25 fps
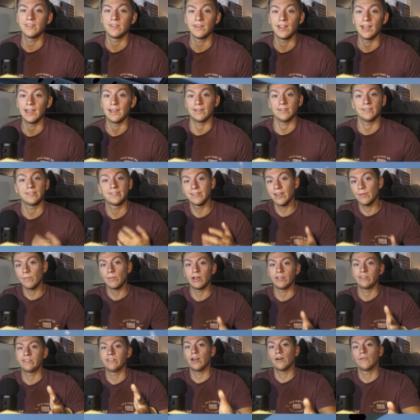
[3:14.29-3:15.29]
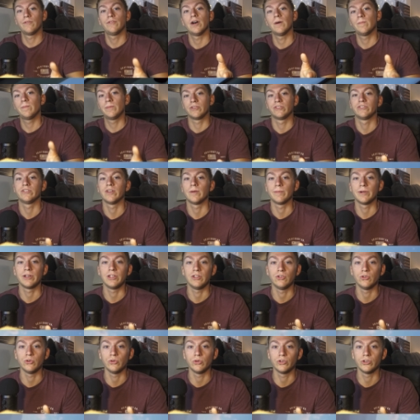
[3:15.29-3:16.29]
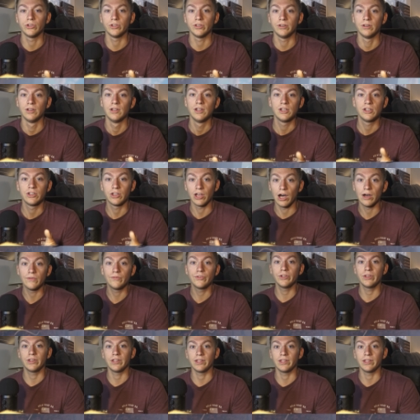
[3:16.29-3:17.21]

to like set myself up as somebody who could cover